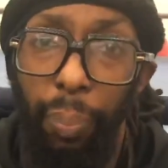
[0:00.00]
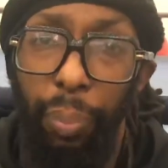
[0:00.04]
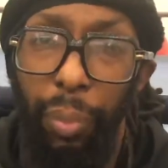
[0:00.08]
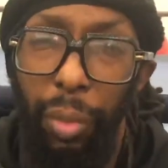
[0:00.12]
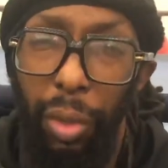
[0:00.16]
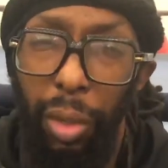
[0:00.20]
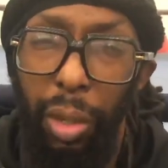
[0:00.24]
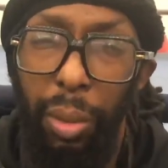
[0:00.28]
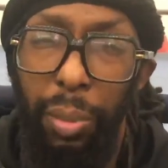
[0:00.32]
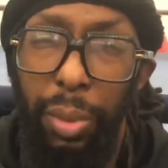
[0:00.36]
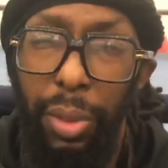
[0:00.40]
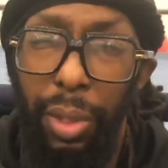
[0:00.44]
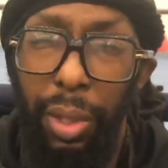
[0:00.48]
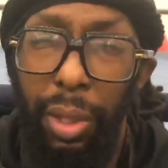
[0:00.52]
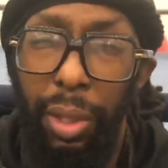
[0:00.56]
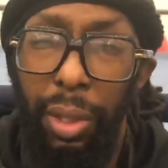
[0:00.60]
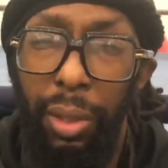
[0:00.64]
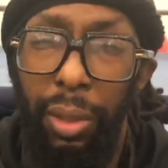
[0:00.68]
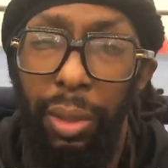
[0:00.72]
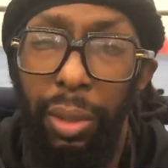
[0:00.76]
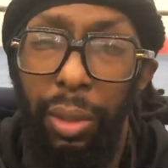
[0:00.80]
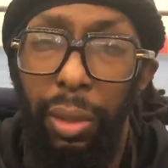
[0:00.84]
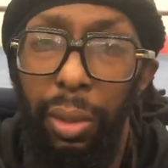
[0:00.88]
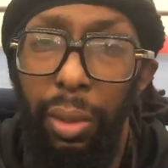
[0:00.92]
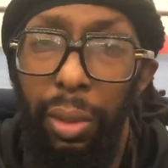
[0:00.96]
You know what I'm
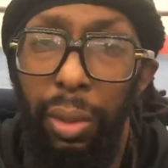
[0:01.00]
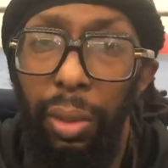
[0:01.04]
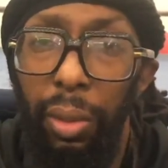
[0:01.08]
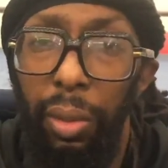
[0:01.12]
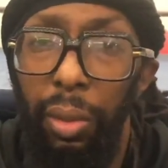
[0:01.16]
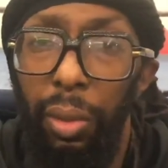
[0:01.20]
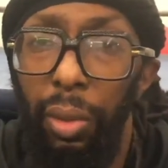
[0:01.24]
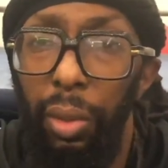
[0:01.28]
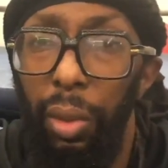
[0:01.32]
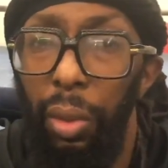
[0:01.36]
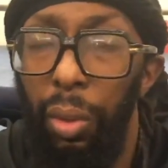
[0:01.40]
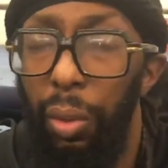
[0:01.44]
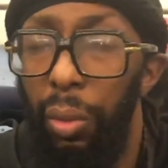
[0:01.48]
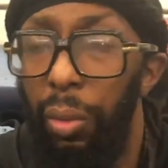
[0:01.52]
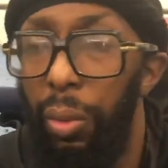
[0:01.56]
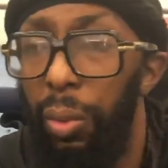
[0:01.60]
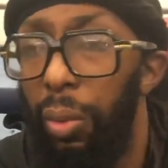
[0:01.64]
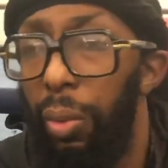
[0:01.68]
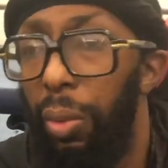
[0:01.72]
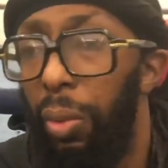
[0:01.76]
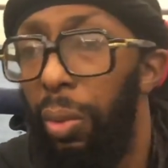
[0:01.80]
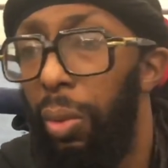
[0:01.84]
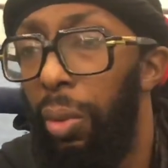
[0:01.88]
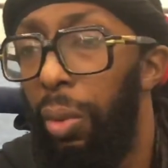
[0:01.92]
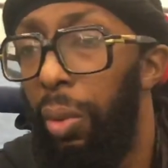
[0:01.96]
saying? So
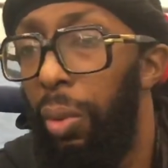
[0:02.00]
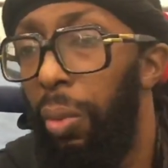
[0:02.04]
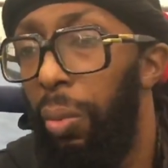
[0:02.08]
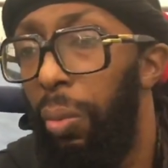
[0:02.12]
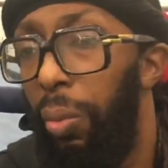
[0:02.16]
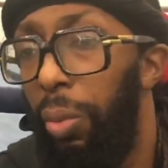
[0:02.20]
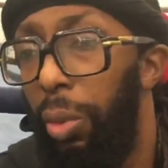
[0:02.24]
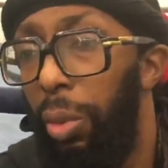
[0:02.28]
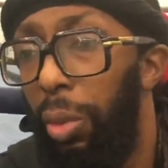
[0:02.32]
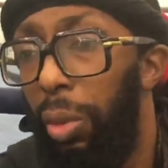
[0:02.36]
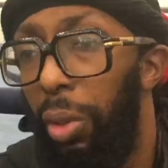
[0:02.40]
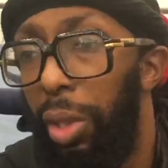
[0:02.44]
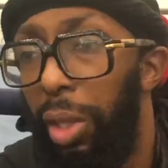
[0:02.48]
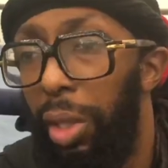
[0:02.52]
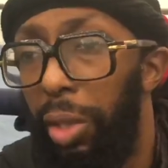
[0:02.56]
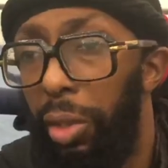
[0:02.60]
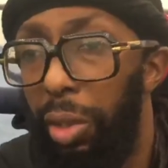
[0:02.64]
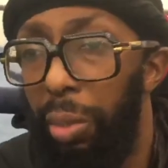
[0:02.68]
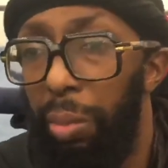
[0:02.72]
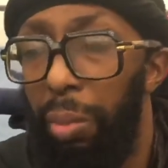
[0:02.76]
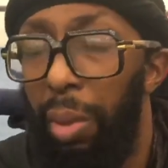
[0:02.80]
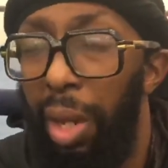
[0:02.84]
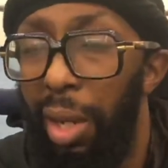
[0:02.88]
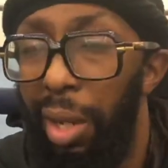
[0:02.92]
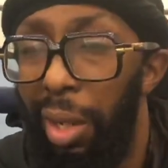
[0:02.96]
when you look at
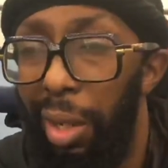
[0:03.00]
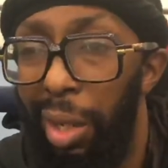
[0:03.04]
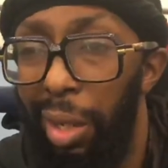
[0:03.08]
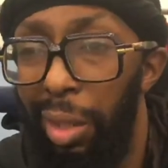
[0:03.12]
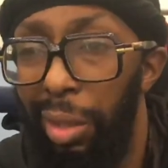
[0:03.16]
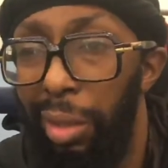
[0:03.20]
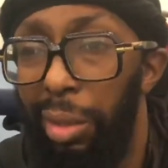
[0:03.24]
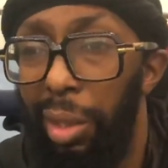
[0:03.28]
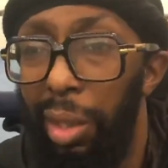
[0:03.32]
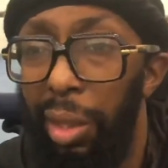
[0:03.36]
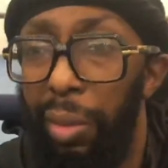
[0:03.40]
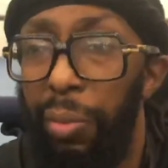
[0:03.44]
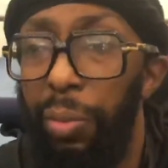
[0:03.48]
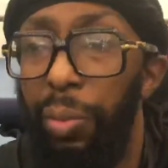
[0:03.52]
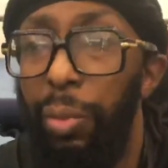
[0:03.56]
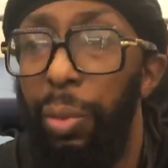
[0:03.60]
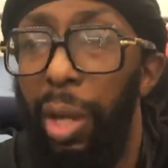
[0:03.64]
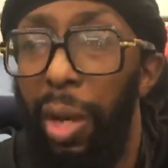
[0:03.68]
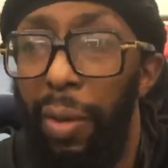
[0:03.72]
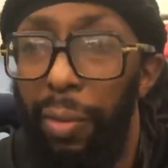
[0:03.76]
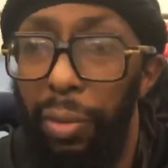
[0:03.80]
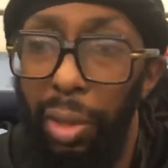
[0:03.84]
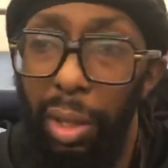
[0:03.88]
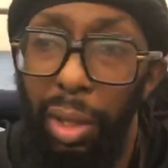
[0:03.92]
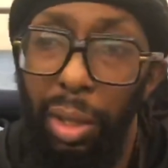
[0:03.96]
somebody like Zeph, you
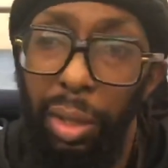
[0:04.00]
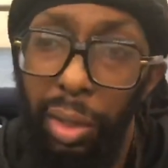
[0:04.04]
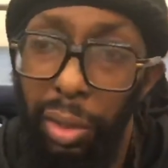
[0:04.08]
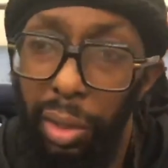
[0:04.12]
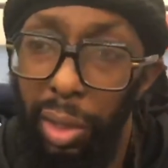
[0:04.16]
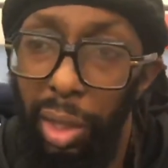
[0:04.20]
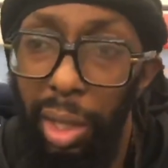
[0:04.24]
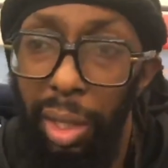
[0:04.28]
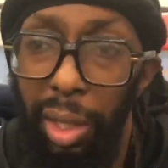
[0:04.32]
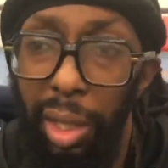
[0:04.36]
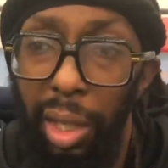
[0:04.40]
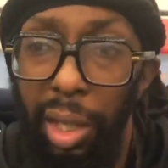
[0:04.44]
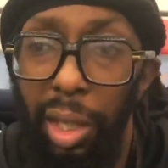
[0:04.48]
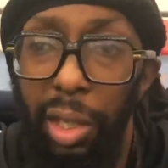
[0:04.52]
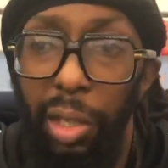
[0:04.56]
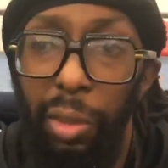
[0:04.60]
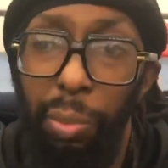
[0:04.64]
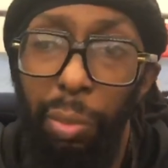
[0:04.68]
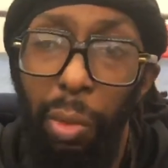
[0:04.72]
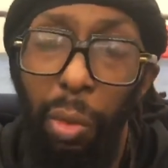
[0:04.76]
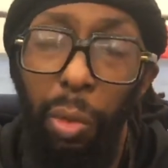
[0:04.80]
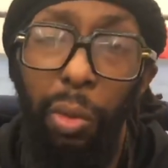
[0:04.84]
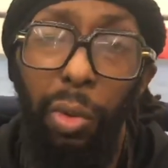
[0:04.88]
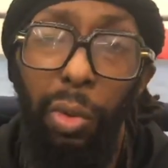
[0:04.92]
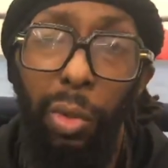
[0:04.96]
have to understand that his
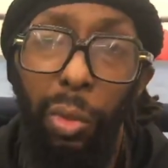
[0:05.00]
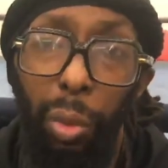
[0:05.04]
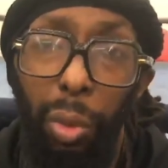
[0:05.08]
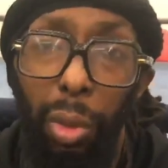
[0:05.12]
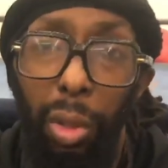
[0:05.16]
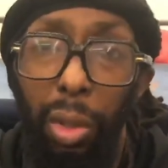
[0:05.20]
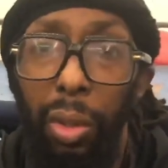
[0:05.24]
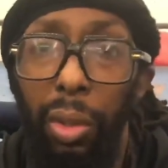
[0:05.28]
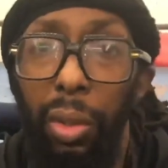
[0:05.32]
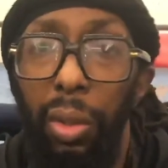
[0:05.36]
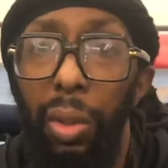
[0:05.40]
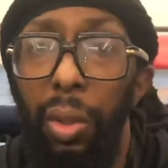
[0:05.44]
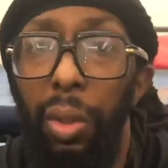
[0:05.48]
motives were